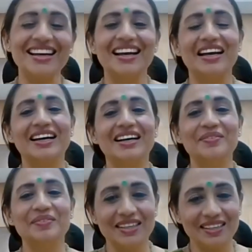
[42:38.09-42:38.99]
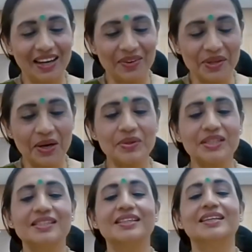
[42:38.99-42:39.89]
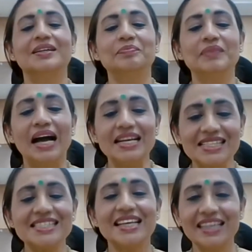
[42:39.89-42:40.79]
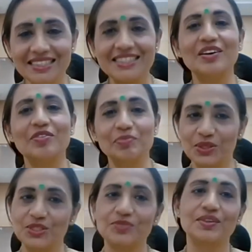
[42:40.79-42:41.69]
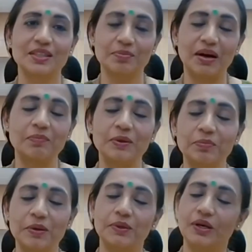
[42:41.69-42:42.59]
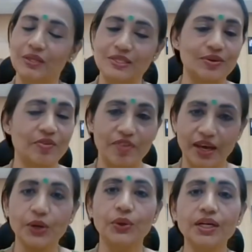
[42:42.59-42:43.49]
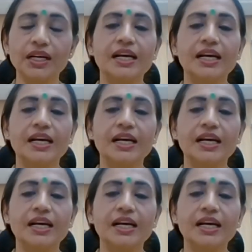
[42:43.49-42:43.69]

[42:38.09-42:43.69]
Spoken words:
Yes. Our IT skills of most of the department people also are very good.